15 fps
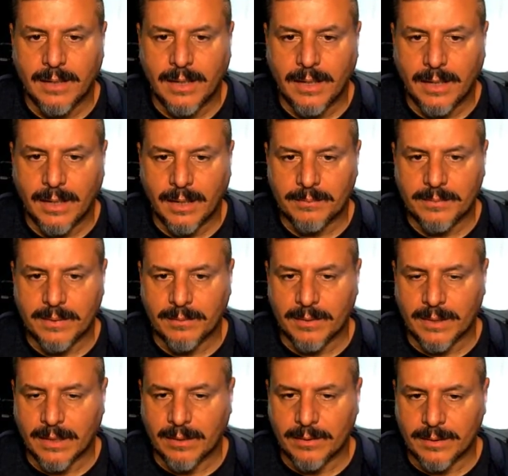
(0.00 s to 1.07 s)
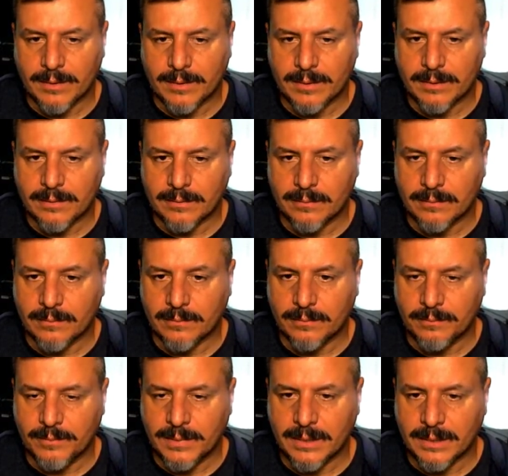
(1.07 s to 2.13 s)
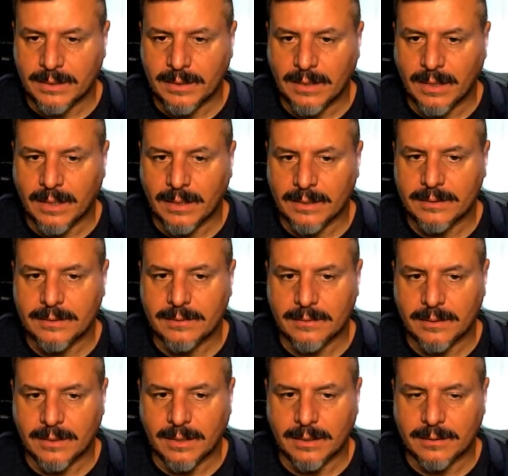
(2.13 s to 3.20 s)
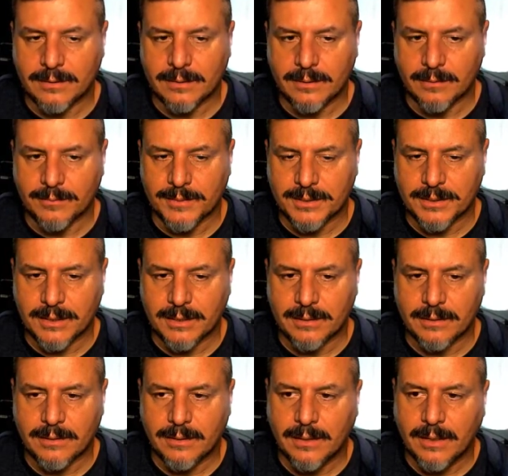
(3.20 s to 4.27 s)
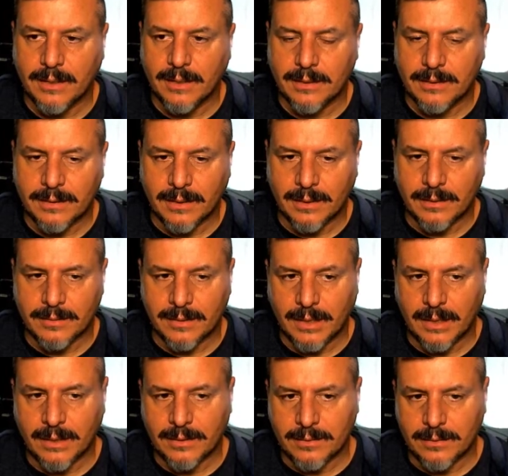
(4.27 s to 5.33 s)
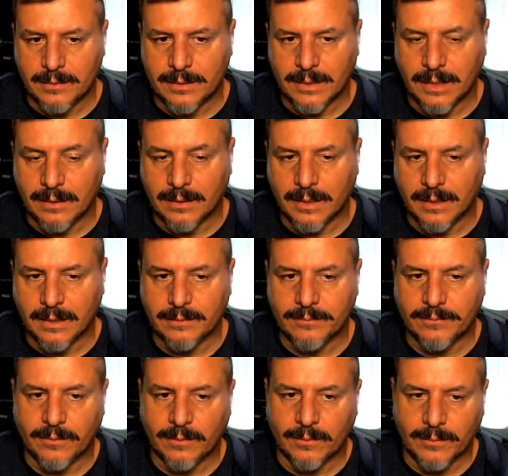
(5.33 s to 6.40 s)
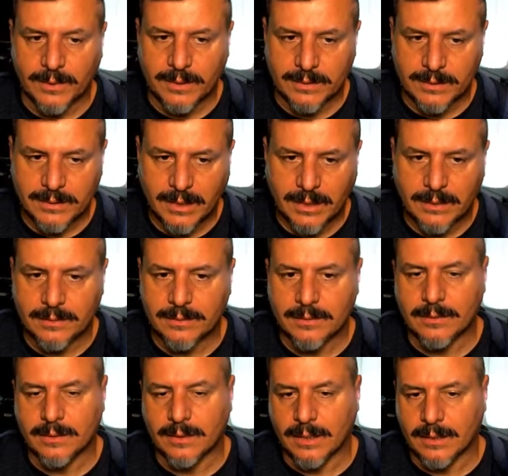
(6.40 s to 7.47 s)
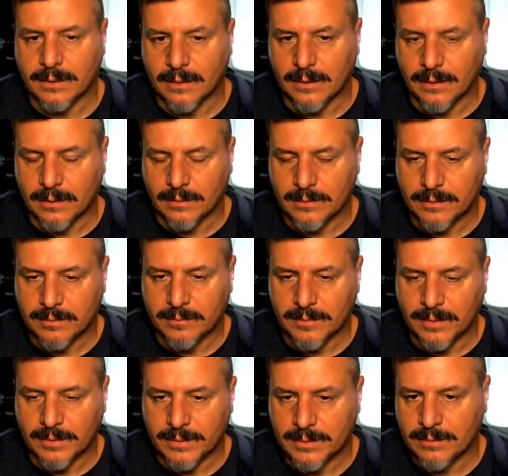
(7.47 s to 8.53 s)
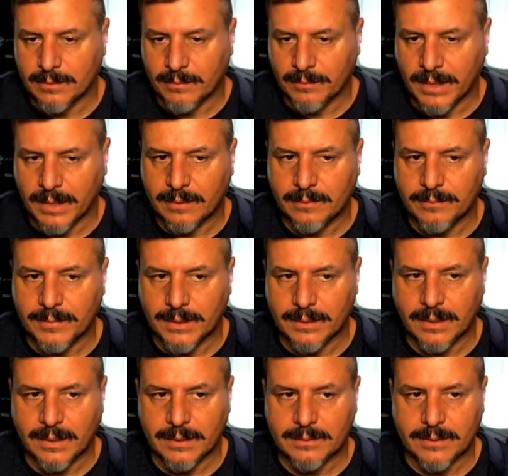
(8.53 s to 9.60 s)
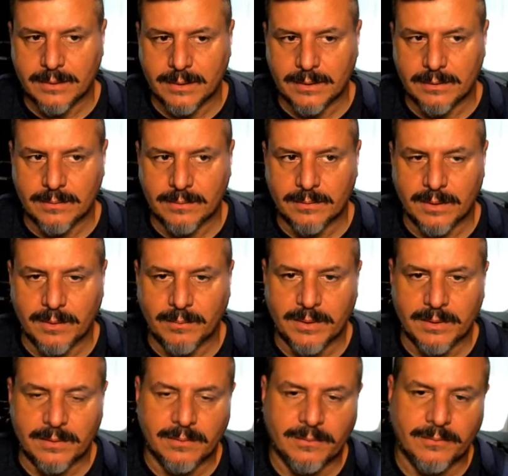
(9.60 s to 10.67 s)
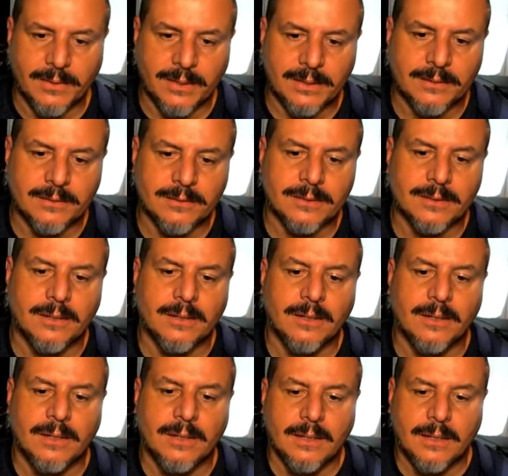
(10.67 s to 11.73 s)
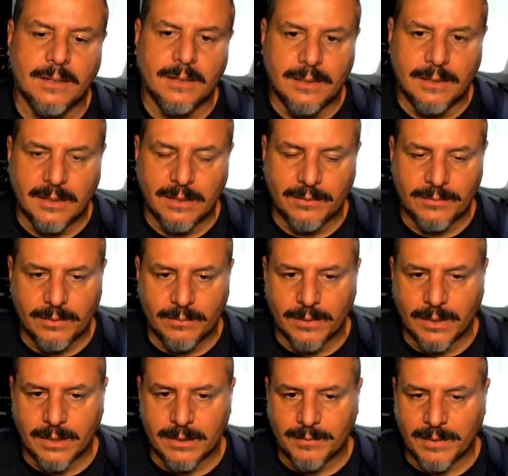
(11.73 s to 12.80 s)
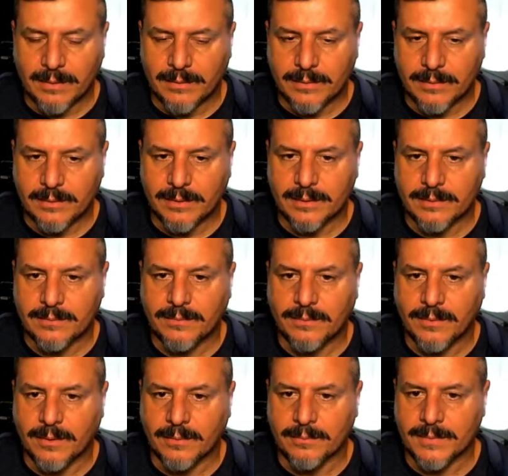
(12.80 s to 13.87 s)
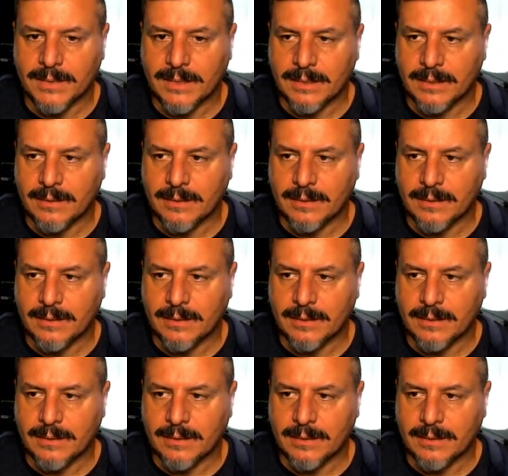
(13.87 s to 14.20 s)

app that will allow you to be a client to connect to your machine. Now you can't use that client for Windows 10 to remote into a Mac, but that's what you can use with the built-in features. If you wanted to be able to do this from the